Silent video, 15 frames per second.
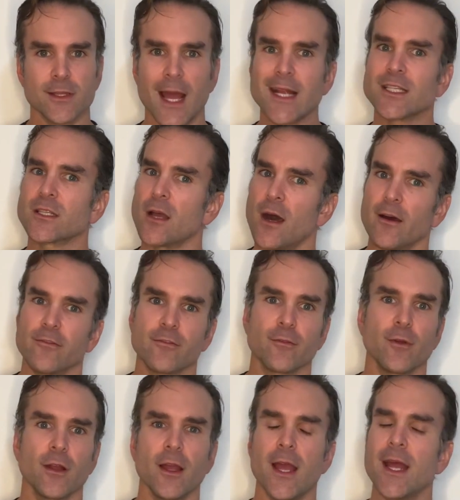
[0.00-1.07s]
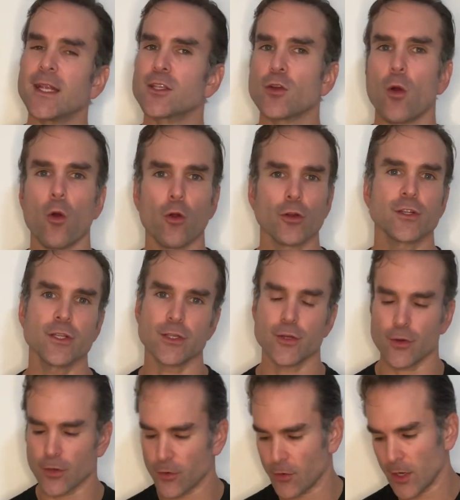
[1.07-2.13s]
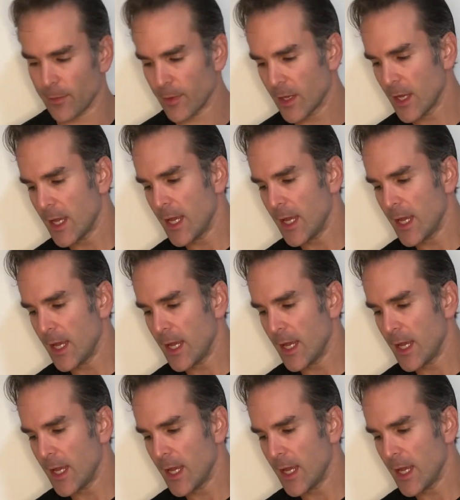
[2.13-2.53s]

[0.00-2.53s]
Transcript: That's tough. It torches your grip.